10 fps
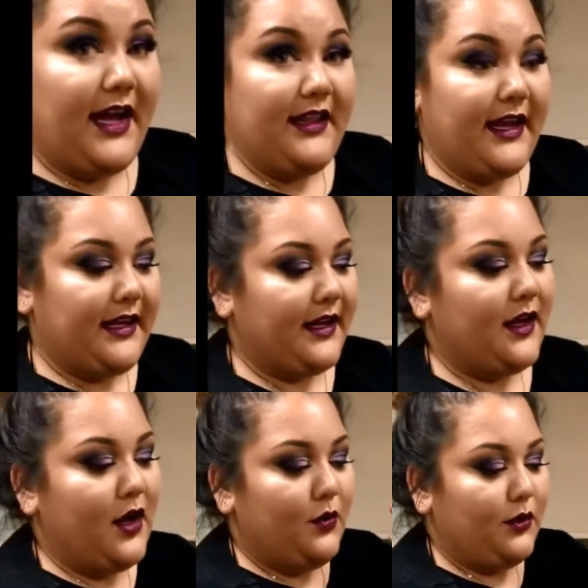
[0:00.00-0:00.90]
highlighting
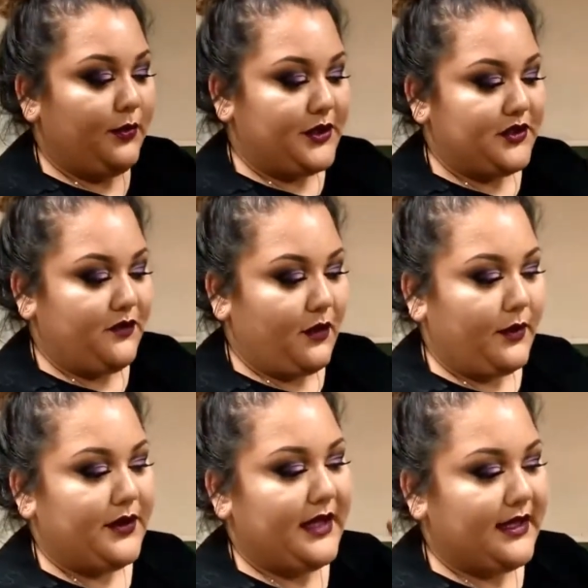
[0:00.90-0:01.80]
will push
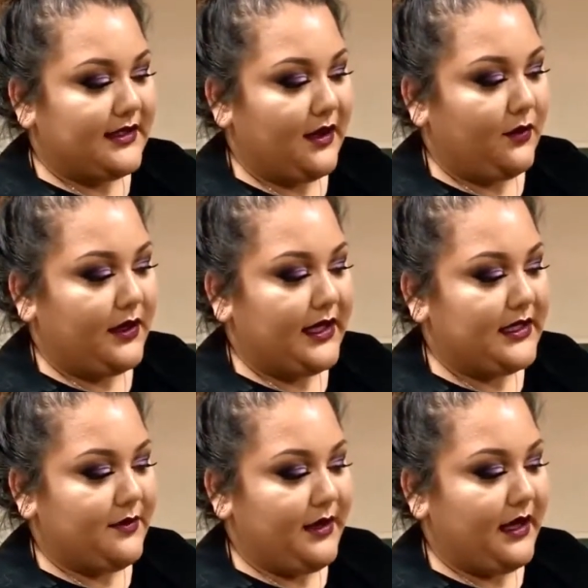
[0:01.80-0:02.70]
forward things that need
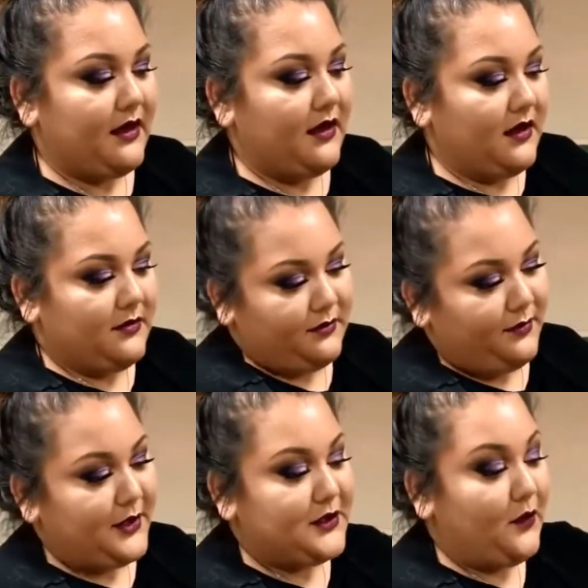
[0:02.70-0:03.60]
to be
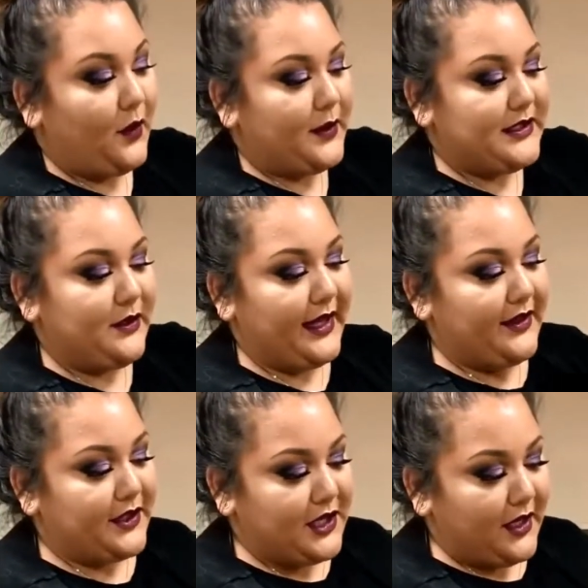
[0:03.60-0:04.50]
pushed forward. So like
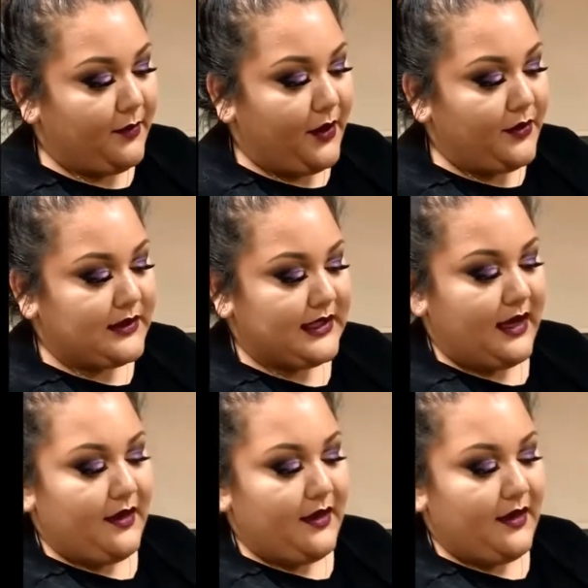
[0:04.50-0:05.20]
the cheekbones